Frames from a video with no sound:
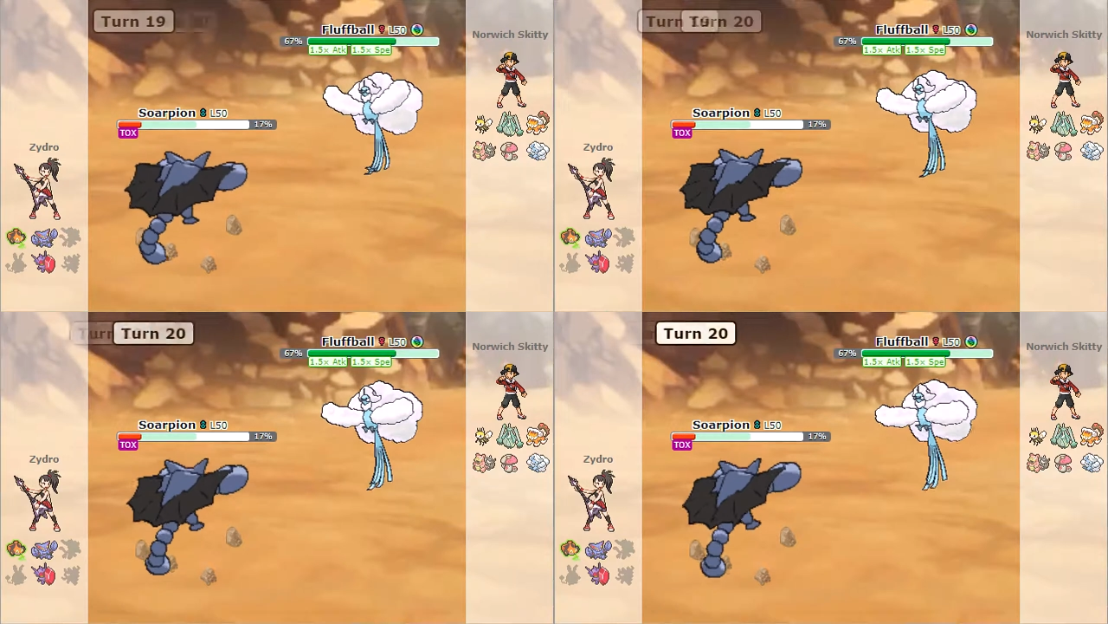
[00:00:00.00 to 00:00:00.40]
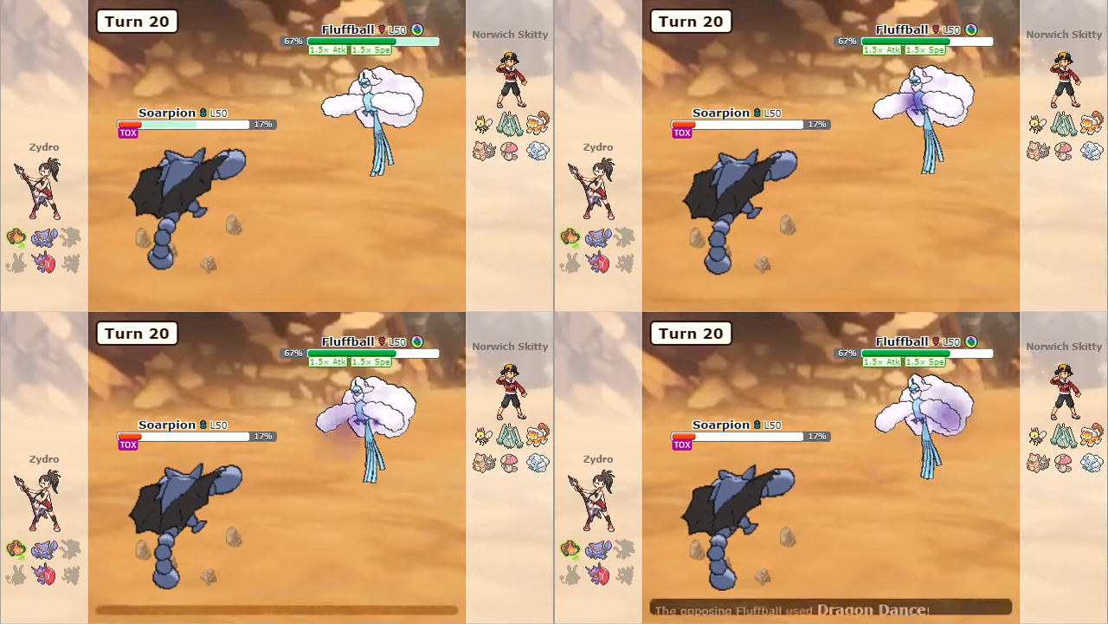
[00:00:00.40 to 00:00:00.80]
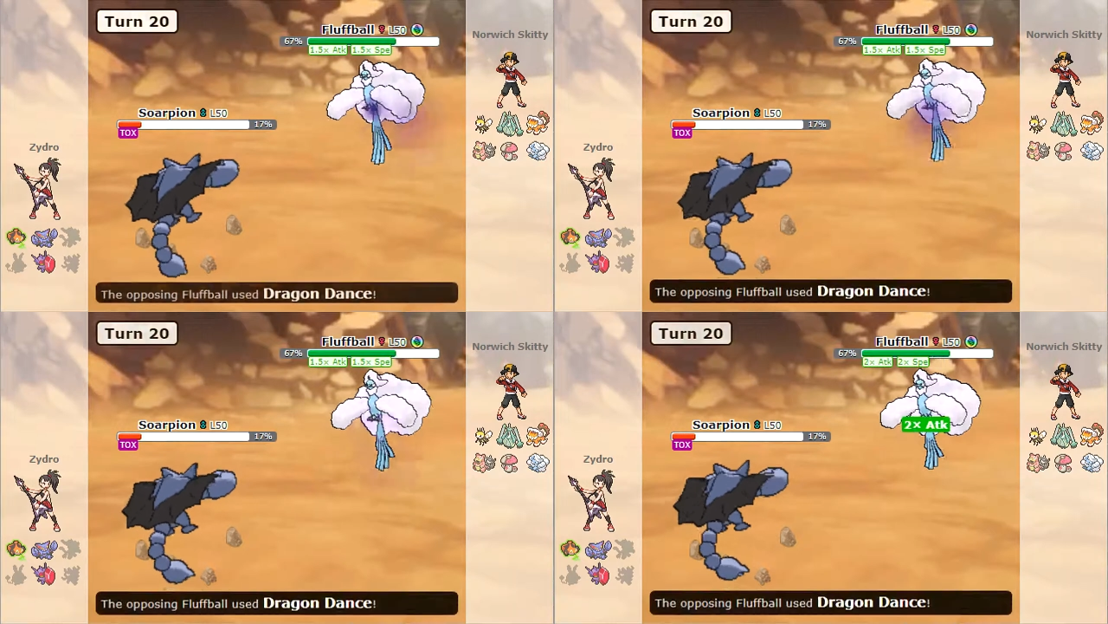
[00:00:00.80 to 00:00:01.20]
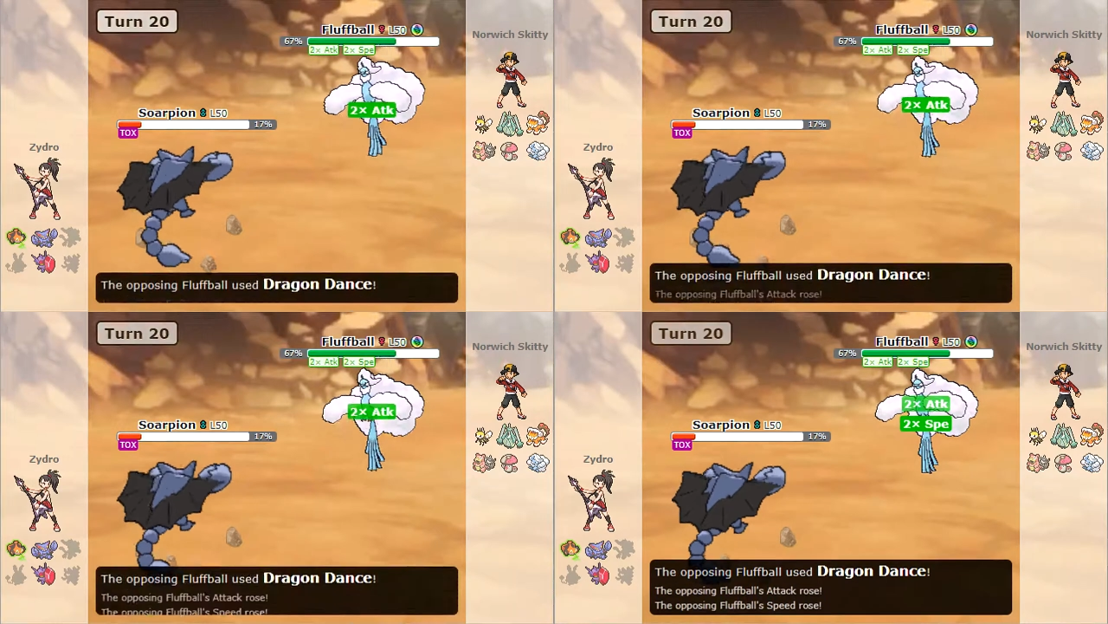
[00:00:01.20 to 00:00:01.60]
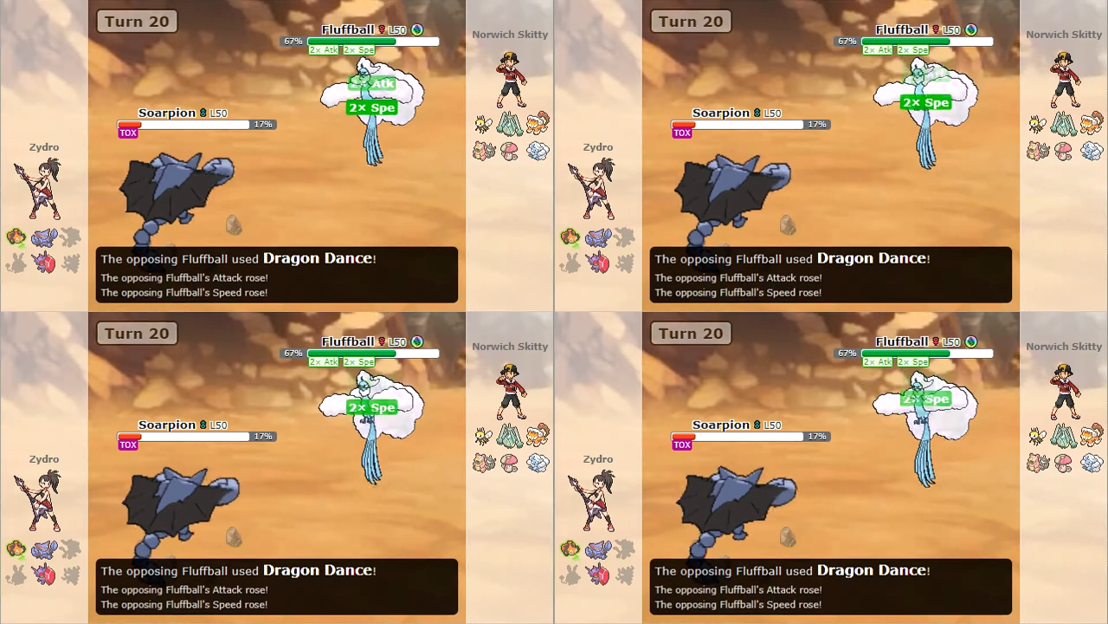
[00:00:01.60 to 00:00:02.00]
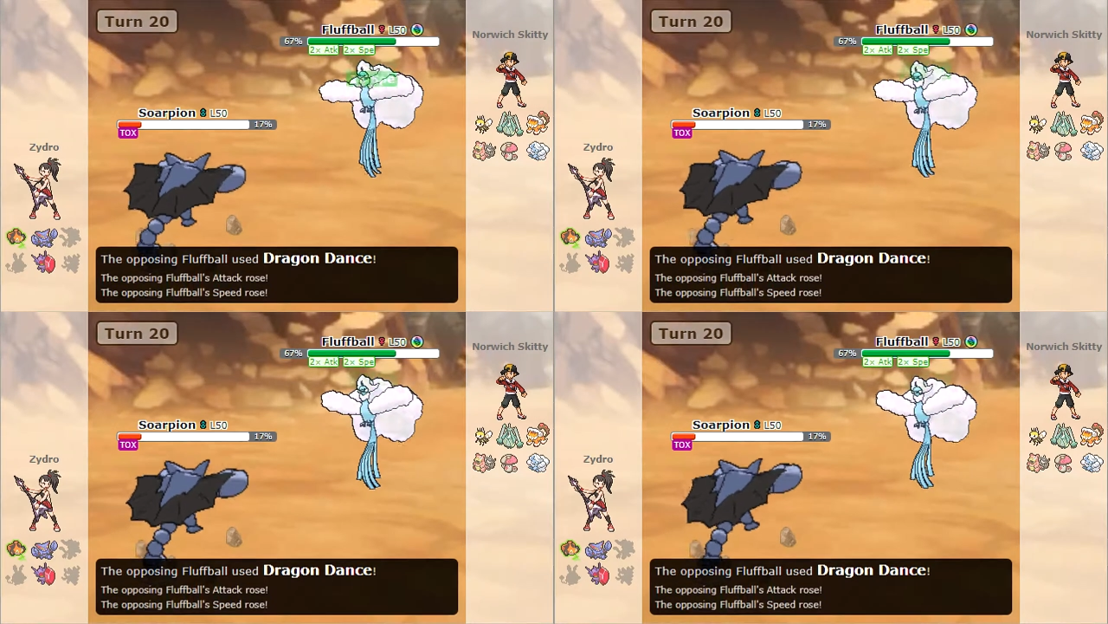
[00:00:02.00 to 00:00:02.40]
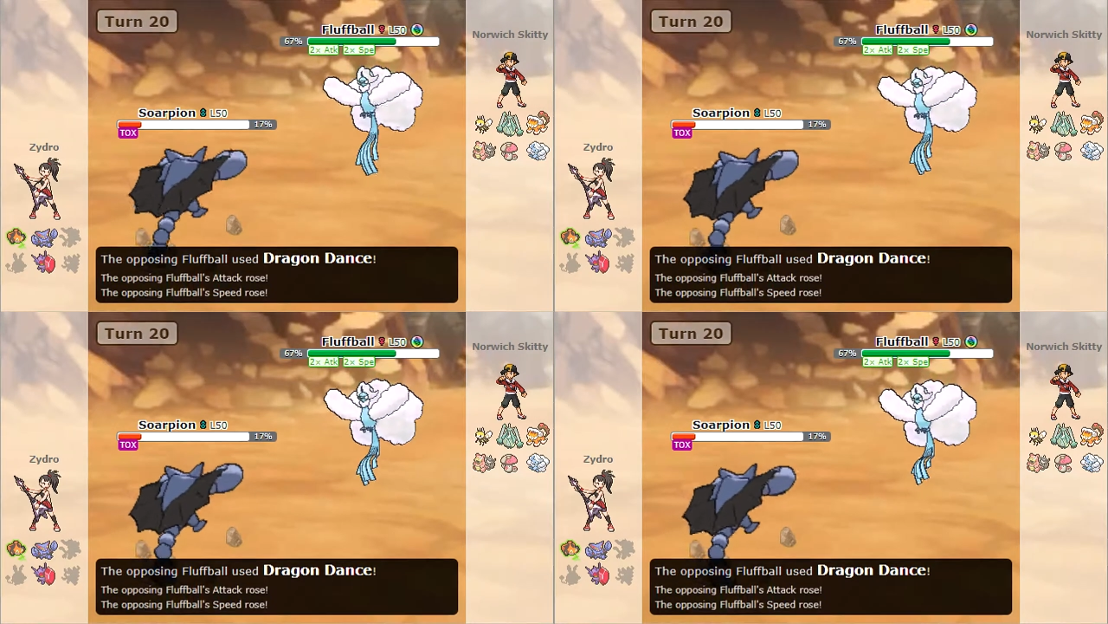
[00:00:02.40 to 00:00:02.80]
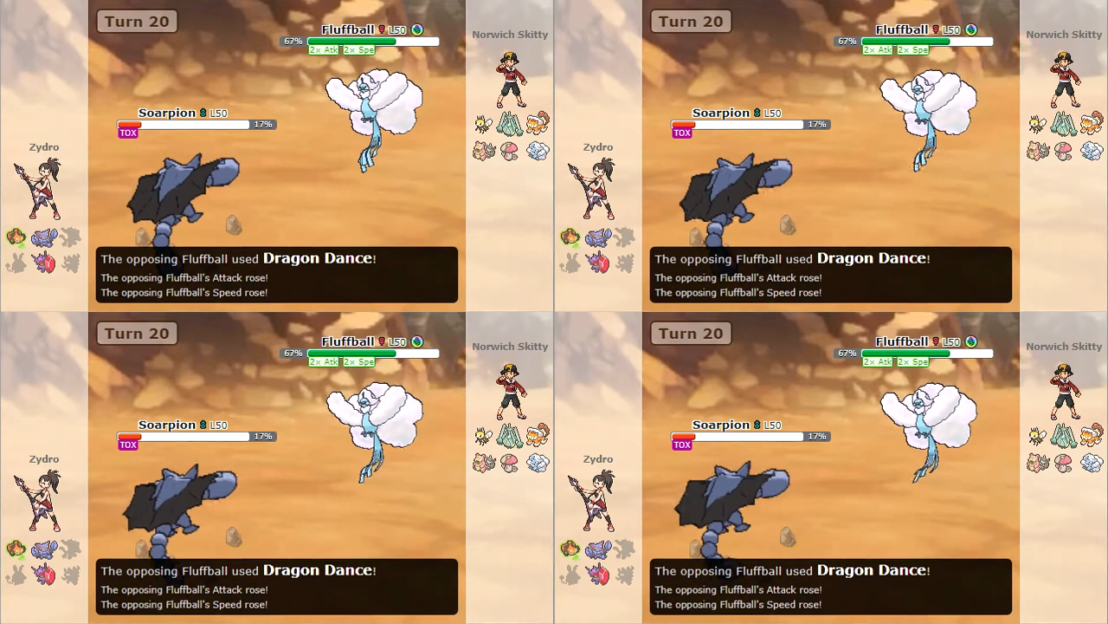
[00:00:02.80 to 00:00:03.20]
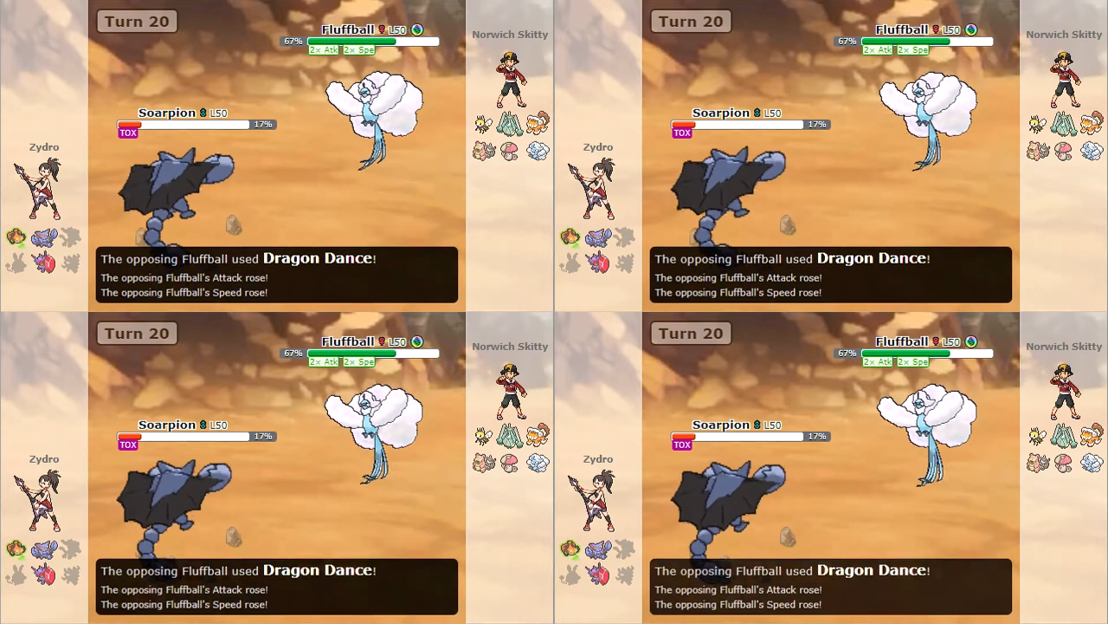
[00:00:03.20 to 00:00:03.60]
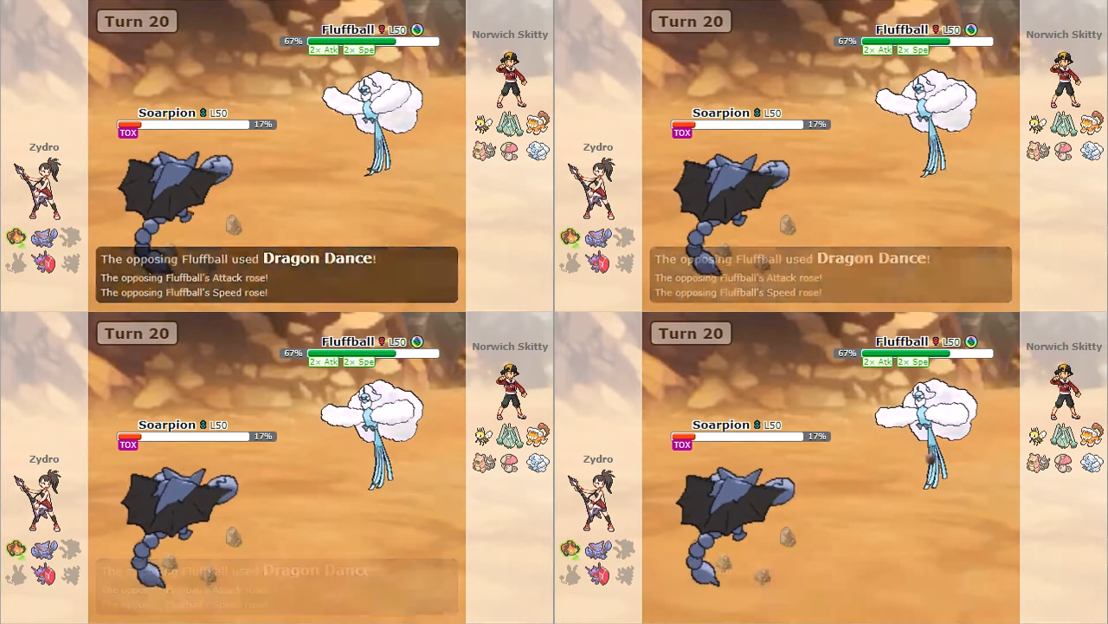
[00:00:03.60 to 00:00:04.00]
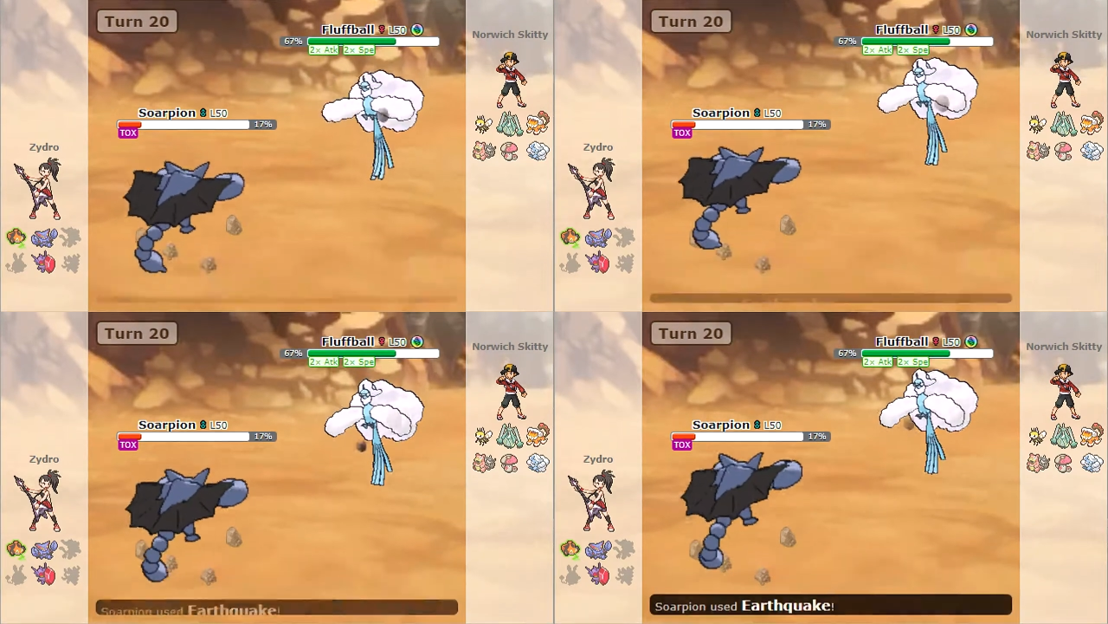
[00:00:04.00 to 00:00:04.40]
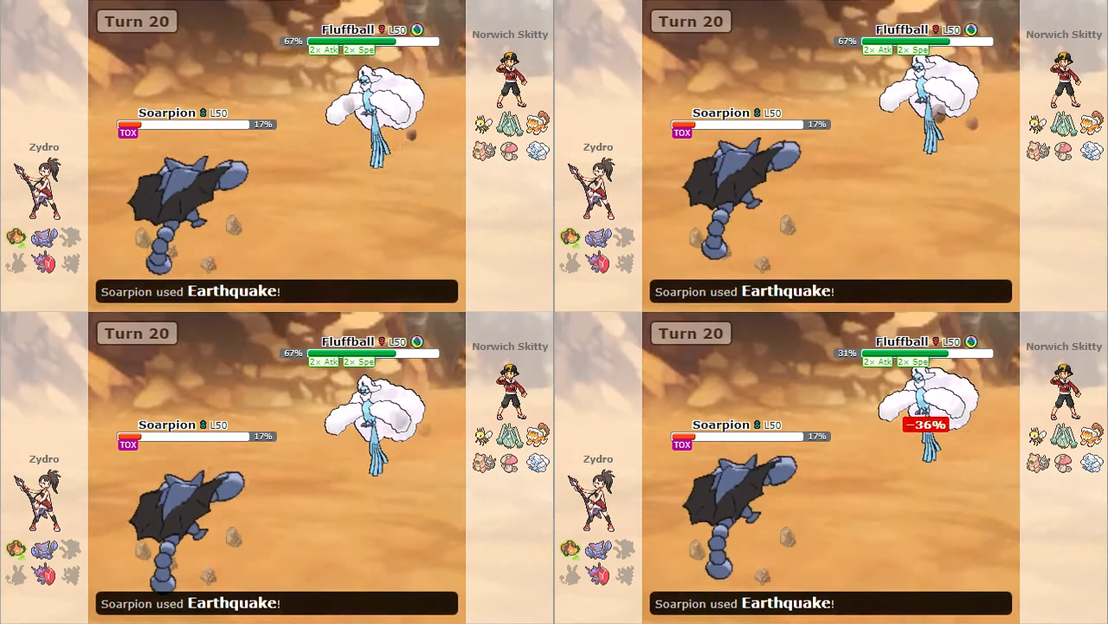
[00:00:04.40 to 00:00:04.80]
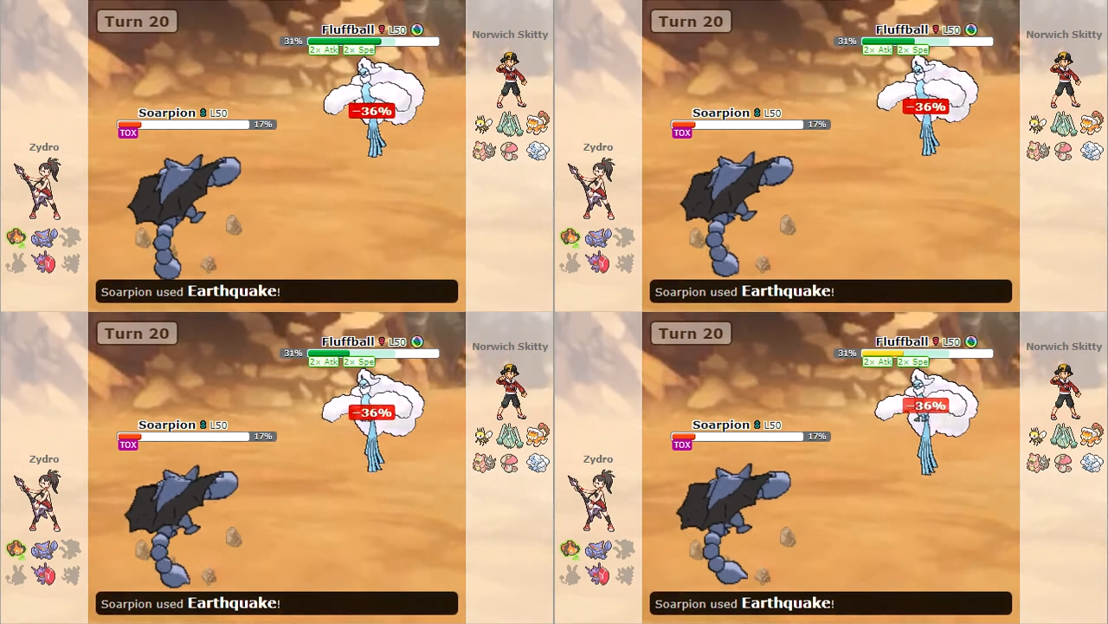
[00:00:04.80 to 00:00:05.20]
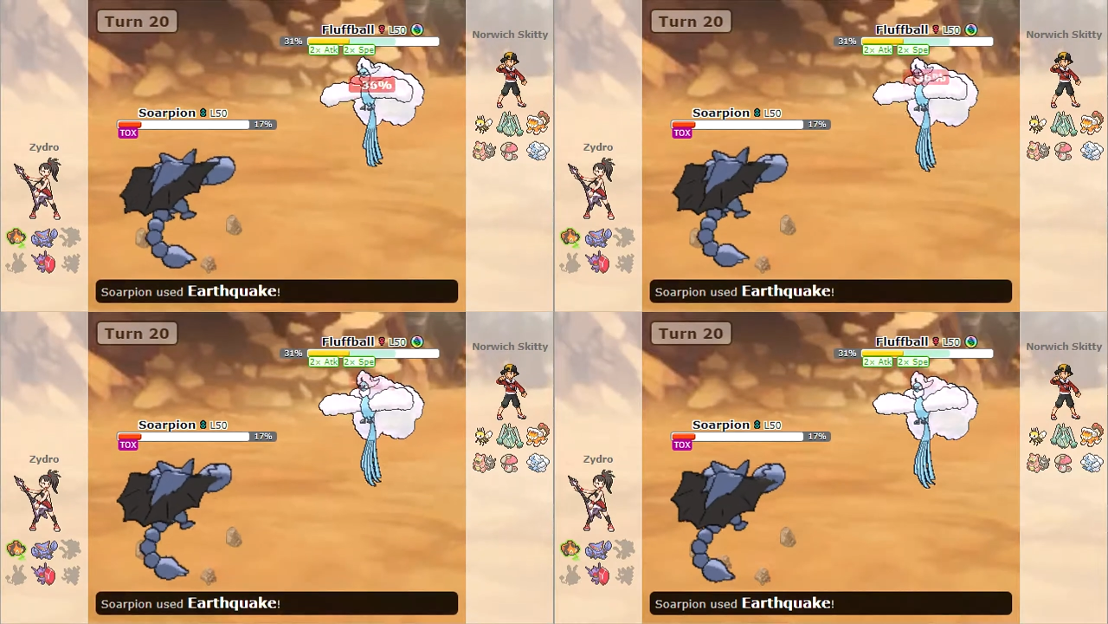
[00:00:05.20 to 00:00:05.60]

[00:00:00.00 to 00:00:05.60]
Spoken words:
No face is visible, so there are no lips to read.